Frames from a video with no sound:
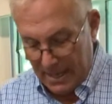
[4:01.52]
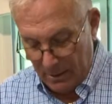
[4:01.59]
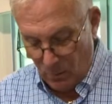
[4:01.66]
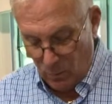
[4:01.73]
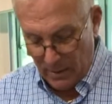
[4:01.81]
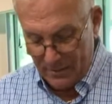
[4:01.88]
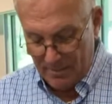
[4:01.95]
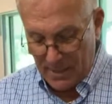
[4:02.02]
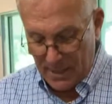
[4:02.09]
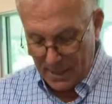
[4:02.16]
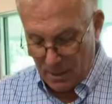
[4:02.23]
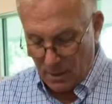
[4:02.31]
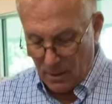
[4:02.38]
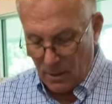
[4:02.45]
With my
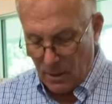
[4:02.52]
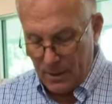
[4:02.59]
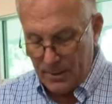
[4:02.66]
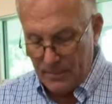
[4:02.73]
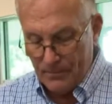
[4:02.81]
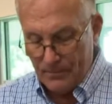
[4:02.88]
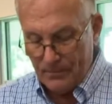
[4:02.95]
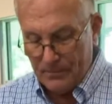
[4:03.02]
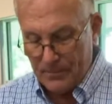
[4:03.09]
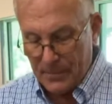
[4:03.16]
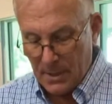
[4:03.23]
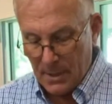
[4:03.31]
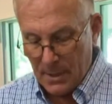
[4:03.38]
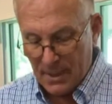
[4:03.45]
garland,
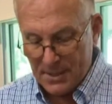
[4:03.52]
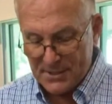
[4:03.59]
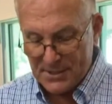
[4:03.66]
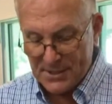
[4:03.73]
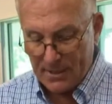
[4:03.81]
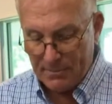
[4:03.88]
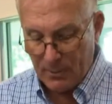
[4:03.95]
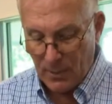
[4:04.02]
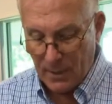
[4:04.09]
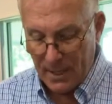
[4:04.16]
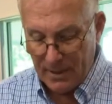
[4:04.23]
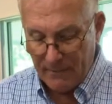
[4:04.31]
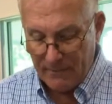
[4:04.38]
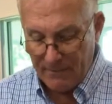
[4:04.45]
I'm gonna
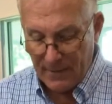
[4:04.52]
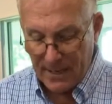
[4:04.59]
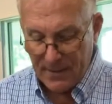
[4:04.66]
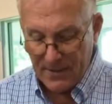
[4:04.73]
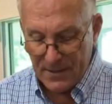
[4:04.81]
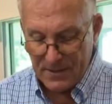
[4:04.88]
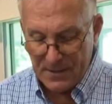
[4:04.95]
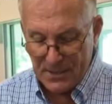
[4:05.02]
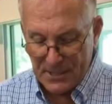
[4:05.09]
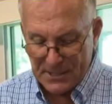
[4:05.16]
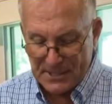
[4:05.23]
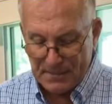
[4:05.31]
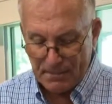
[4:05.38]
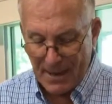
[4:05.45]
separate, find the
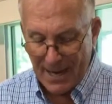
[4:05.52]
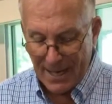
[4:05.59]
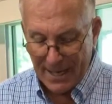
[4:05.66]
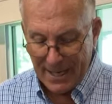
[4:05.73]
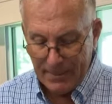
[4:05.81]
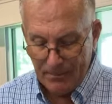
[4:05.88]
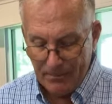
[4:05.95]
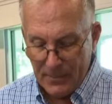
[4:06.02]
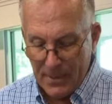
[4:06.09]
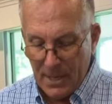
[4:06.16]
spine.